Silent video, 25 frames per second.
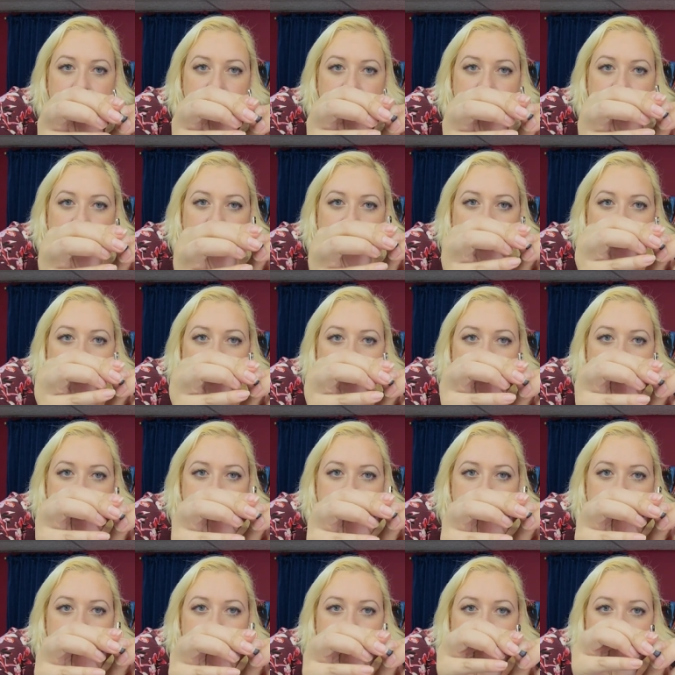and close the
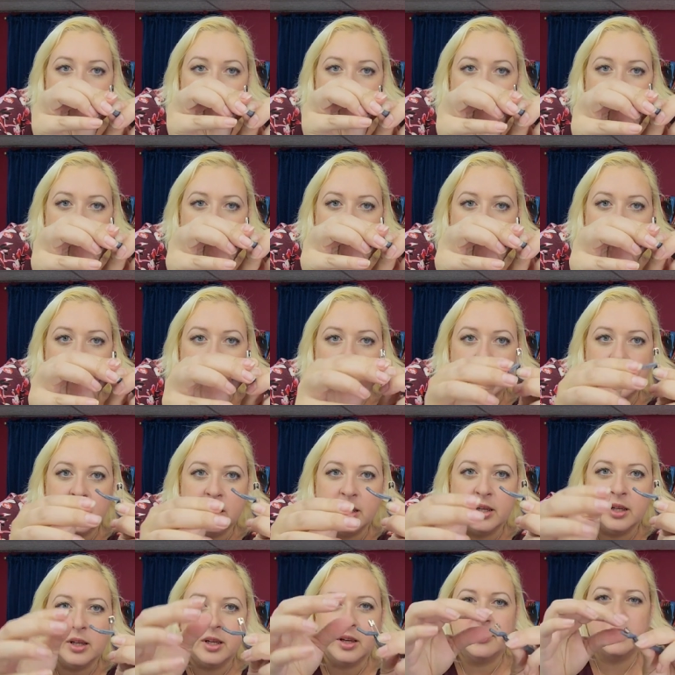pin.
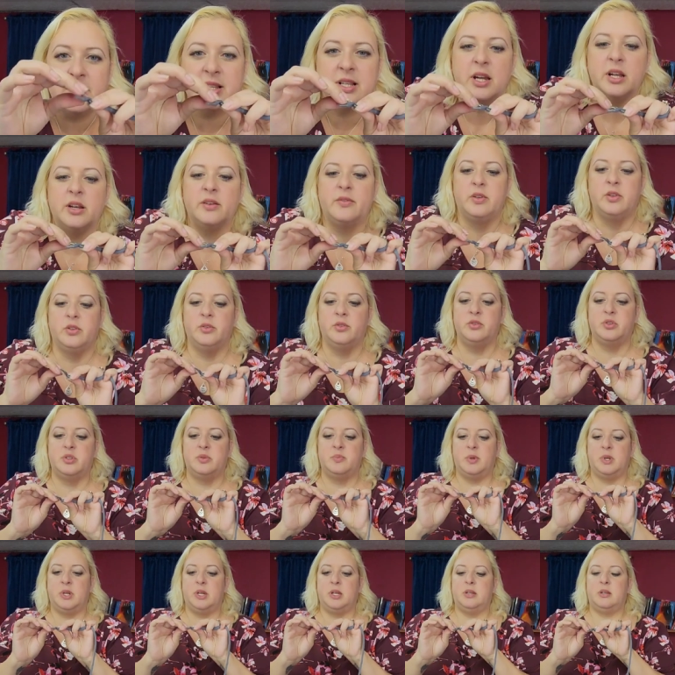If it's kind of a loose
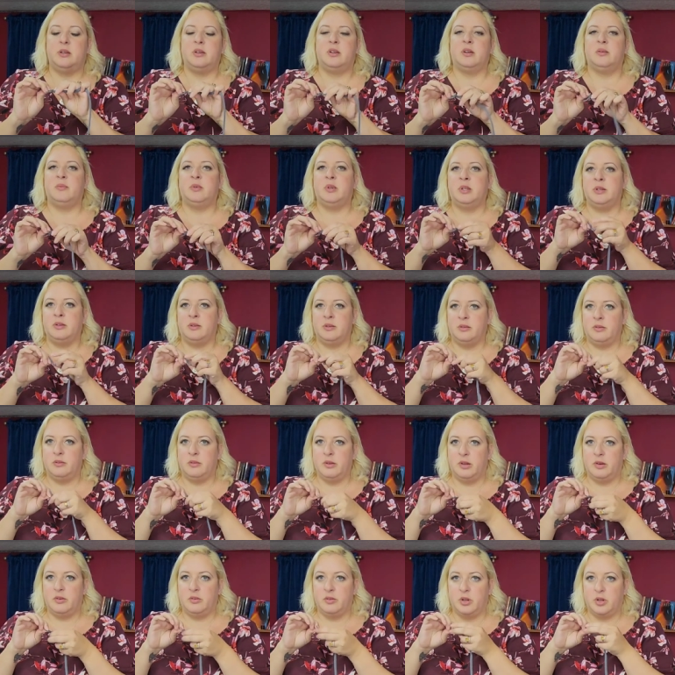pin, I mean,
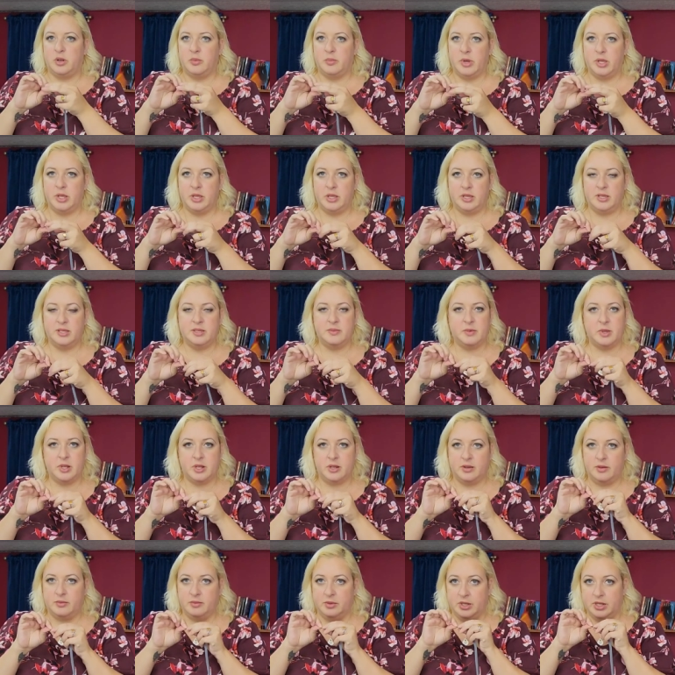I don't recommend this, but
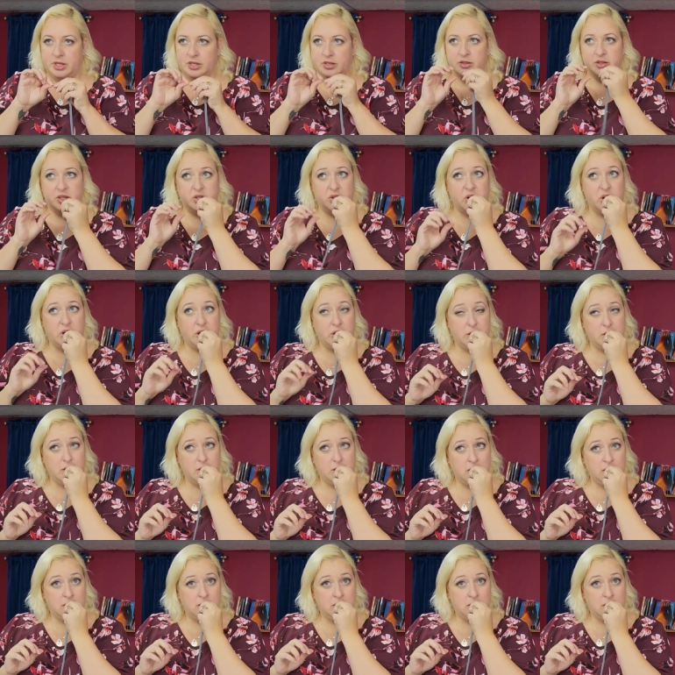I'm going to do this right now.